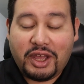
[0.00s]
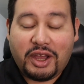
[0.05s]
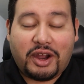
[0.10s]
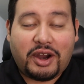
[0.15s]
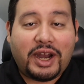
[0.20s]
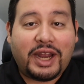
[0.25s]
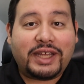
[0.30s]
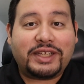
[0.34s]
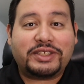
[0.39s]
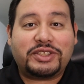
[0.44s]

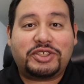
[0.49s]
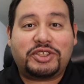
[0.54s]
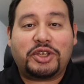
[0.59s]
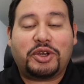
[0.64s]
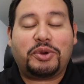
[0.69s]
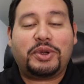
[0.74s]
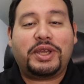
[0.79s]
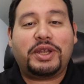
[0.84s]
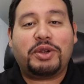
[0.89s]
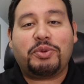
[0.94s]
Alright,
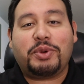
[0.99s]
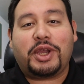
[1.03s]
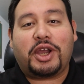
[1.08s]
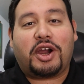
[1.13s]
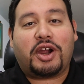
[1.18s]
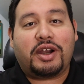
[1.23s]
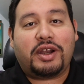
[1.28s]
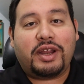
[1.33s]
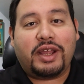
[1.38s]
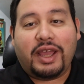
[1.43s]
so here we
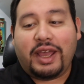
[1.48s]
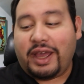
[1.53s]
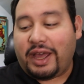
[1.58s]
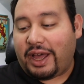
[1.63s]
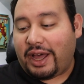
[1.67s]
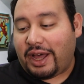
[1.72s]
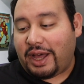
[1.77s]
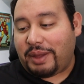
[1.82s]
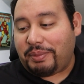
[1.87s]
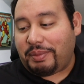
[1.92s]
are.
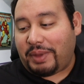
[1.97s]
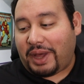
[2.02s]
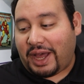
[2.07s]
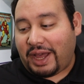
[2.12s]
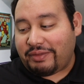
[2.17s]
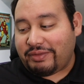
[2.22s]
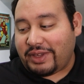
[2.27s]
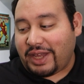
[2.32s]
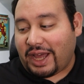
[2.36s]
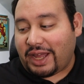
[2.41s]

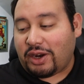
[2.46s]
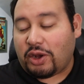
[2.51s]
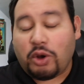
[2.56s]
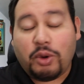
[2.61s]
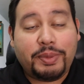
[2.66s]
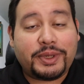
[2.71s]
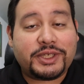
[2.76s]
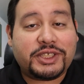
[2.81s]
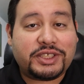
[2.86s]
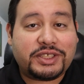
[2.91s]
I've got a
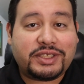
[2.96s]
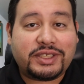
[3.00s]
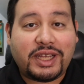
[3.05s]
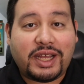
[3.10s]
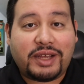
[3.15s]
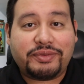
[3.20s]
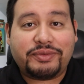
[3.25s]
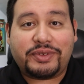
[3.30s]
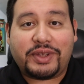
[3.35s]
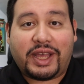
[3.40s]
whole bunch of
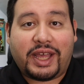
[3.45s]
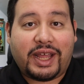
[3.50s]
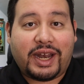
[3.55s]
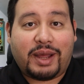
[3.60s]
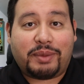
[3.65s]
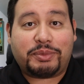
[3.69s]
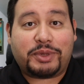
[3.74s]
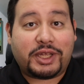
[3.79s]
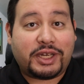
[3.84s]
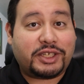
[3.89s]
stuff and
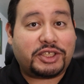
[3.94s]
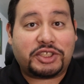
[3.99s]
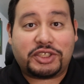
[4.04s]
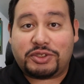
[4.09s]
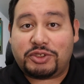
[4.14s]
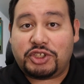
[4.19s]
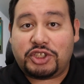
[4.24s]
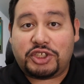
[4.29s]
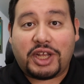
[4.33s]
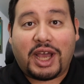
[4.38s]
I'm going to
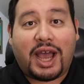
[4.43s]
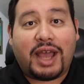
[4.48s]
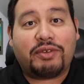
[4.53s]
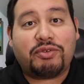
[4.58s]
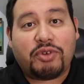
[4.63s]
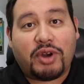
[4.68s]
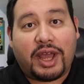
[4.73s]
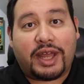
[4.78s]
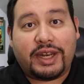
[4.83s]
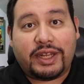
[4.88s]
just
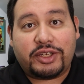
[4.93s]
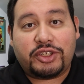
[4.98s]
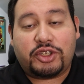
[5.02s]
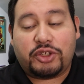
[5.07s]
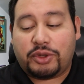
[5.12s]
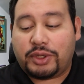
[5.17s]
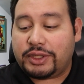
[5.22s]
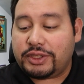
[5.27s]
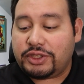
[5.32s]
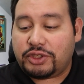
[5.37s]
dive right
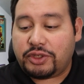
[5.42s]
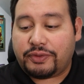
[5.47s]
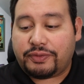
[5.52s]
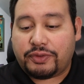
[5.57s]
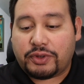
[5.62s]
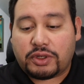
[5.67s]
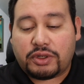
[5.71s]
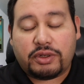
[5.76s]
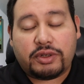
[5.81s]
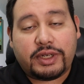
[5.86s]
into it. So
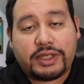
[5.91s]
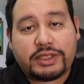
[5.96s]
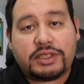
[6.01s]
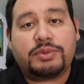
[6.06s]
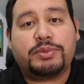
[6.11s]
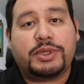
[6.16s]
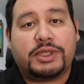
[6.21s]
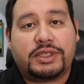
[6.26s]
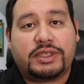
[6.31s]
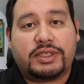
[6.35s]
for
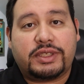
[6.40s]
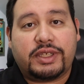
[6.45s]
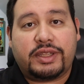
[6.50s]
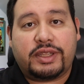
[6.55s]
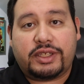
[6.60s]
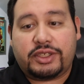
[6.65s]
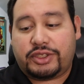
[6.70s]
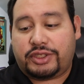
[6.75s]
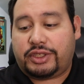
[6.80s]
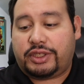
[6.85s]
Christmas
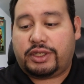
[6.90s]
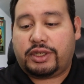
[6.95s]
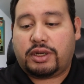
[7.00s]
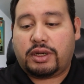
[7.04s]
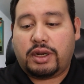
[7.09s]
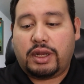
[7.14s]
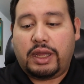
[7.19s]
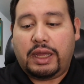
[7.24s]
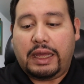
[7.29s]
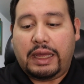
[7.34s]
this
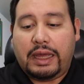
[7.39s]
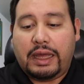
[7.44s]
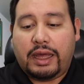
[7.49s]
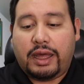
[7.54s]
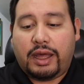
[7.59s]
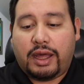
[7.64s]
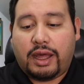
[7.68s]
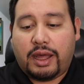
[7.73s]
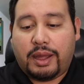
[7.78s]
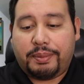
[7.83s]
year,
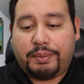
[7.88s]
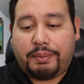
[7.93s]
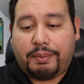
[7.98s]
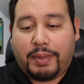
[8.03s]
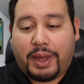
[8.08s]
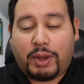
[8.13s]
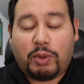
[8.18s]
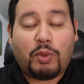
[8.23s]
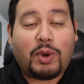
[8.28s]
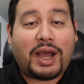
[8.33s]

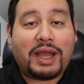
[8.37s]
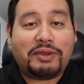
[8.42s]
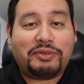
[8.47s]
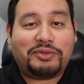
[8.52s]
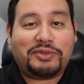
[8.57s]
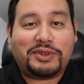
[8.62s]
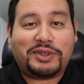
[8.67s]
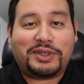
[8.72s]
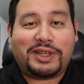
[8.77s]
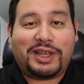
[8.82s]
my
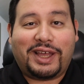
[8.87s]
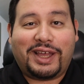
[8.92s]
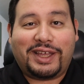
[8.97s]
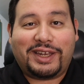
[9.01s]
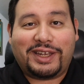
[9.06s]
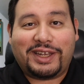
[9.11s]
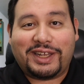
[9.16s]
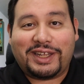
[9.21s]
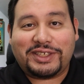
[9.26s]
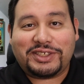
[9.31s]
wife
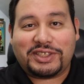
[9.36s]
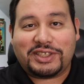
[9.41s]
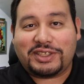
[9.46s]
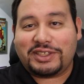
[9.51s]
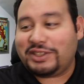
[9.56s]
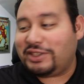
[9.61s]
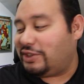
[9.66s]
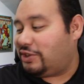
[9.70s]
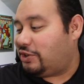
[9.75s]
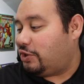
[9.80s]
had
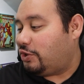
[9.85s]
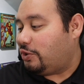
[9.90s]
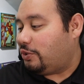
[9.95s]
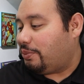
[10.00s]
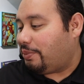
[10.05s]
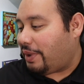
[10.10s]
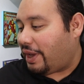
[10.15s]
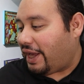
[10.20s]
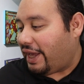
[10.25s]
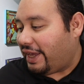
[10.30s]
listened to
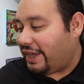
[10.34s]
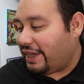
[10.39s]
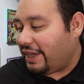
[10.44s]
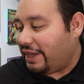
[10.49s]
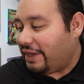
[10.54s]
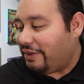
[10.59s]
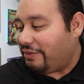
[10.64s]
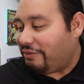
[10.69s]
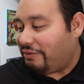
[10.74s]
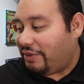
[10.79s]
my
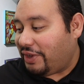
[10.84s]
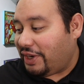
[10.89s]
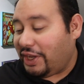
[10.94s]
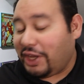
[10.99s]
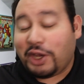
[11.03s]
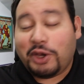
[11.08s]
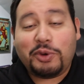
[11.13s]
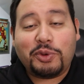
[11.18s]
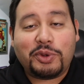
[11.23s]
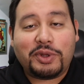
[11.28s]

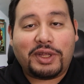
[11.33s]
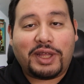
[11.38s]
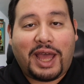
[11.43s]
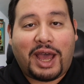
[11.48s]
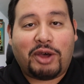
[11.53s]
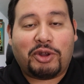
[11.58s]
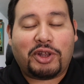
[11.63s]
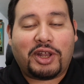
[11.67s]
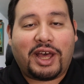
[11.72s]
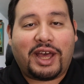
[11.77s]
video
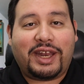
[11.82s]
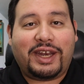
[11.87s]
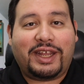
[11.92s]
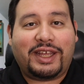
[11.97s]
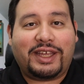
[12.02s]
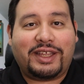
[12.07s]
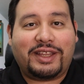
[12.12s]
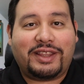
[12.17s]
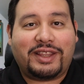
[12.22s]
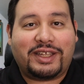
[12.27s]

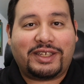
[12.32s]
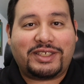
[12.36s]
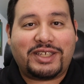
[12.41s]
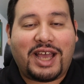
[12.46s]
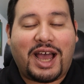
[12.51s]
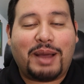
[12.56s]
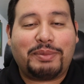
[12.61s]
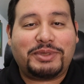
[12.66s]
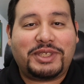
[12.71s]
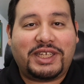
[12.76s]
outlining the
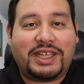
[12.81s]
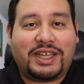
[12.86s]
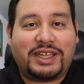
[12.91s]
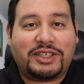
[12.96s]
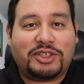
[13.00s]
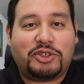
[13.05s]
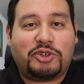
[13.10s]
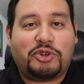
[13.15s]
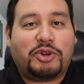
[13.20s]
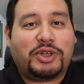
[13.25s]
top
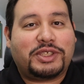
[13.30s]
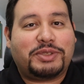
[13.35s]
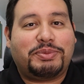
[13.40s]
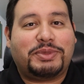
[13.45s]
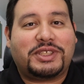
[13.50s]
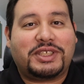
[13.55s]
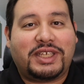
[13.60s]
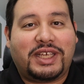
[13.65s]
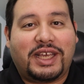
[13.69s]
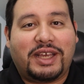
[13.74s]
10
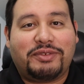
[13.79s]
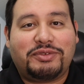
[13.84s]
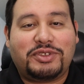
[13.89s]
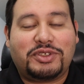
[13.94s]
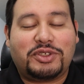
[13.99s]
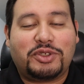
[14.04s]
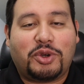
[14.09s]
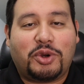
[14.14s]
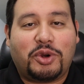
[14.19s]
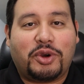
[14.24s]
Christmas
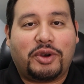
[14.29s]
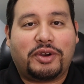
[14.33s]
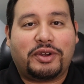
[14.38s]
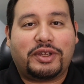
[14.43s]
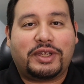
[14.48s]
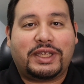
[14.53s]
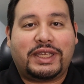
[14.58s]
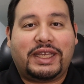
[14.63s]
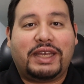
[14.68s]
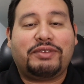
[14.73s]
gifts
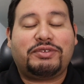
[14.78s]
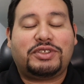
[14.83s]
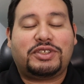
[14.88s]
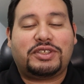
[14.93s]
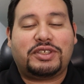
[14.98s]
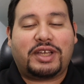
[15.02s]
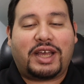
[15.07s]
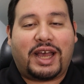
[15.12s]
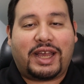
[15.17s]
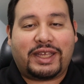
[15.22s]
or
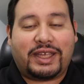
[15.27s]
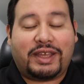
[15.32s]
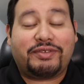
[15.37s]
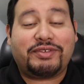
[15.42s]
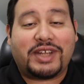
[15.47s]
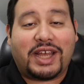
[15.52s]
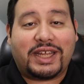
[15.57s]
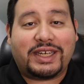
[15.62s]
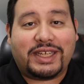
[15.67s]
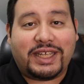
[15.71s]

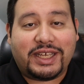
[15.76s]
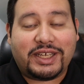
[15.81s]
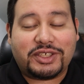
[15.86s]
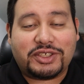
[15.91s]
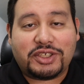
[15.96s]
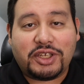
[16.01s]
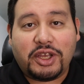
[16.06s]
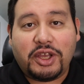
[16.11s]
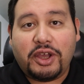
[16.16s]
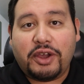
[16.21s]
gift
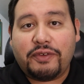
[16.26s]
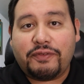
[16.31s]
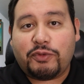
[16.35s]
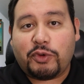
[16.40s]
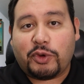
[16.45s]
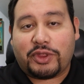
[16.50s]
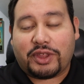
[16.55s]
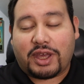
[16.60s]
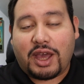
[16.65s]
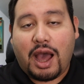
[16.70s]
ideas
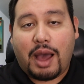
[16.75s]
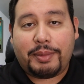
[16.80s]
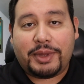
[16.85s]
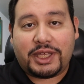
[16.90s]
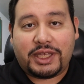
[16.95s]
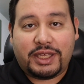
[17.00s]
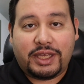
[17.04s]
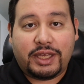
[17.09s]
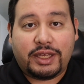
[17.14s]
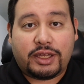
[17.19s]
for the
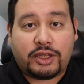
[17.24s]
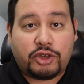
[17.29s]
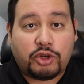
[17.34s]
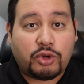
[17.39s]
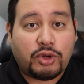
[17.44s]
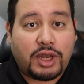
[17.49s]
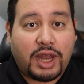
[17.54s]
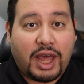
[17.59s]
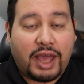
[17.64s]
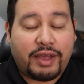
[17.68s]
comic geek in
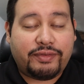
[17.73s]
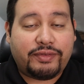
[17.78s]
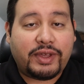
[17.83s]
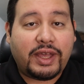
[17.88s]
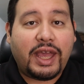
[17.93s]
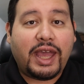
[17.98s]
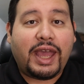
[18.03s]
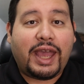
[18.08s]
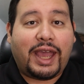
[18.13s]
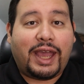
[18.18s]
your life,
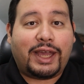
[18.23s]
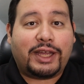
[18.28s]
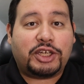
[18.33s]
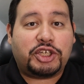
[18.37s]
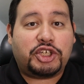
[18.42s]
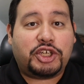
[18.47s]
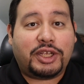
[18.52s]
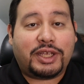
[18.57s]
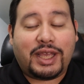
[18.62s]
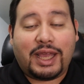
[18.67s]

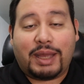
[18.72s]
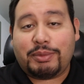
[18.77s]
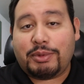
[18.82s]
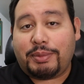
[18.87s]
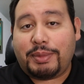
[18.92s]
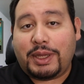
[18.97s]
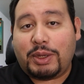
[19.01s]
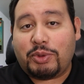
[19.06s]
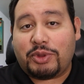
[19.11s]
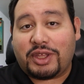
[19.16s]
and she came
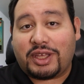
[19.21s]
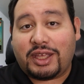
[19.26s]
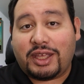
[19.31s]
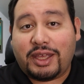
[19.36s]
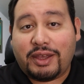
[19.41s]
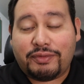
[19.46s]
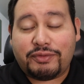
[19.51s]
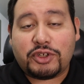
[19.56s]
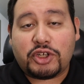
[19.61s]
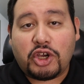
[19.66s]
to me with a
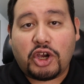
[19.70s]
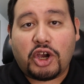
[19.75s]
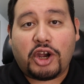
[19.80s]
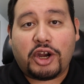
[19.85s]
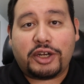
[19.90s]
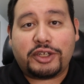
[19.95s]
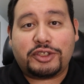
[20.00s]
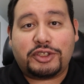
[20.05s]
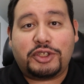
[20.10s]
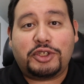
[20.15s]
gift
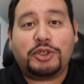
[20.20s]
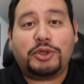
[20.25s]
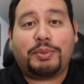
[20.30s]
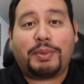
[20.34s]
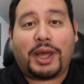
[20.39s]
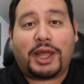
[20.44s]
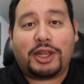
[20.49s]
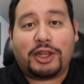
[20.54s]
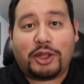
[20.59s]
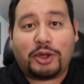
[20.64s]
card to
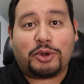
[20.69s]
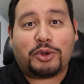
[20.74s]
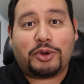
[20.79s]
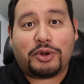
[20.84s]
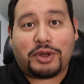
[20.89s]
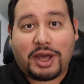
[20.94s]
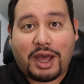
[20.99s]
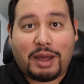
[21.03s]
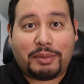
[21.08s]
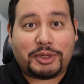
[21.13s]
my
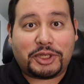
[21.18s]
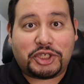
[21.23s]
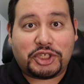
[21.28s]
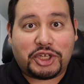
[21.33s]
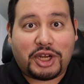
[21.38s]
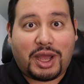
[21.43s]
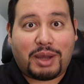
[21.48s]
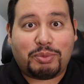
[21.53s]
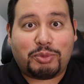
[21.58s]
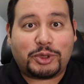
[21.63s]
local comic
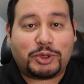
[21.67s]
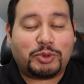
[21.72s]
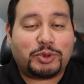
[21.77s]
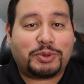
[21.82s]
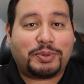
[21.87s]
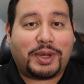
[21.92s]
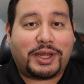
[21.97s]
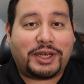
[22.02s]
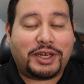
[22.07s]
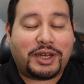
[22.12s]
shop, which
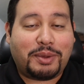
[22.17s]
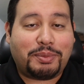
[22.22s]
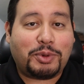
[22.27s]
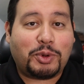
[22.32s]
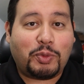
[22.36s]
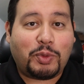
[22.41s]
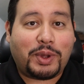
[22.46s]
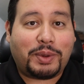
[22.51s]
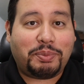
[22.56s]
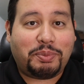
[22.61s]
was my
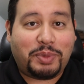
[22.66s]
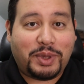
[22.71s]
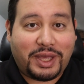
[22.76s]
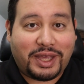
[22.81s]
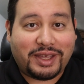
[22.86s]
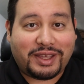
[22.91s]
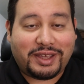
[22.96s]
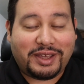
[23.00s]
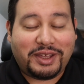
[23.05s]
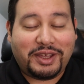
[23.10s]
#1
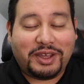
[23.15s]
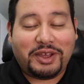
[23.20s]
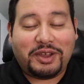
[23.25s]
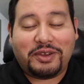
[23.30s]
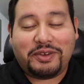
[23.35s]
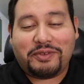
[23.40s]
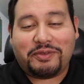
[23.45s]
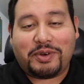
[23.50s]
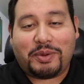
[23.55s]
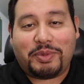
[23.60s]
pick
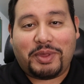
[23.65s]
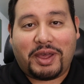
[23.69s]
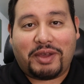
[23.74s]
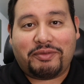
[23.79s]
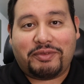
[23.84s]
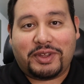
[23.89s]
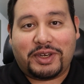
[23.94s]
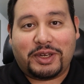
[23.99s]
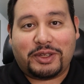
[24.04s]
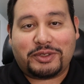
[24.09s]
from
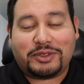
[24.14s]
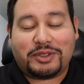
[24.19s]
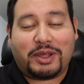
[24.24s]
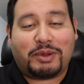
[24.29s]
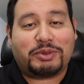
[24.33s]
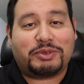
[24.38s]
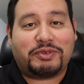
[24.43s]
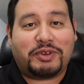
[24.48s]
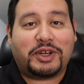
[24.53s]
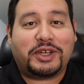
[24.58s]
that video. So
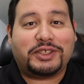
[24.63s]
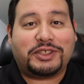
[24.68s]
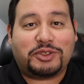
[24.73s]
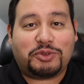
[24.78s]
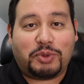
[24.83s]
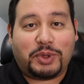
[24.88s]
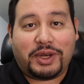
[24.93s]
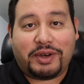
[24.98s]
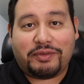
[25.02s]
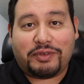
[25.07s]
that was very
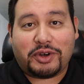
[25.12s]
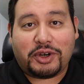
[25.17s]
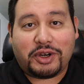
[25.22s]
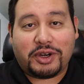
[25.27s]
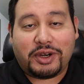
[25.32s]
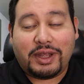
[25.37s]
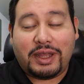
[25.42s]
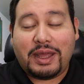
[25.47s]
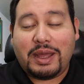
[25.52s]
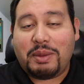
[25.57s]
sweet of
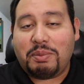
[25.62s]
her.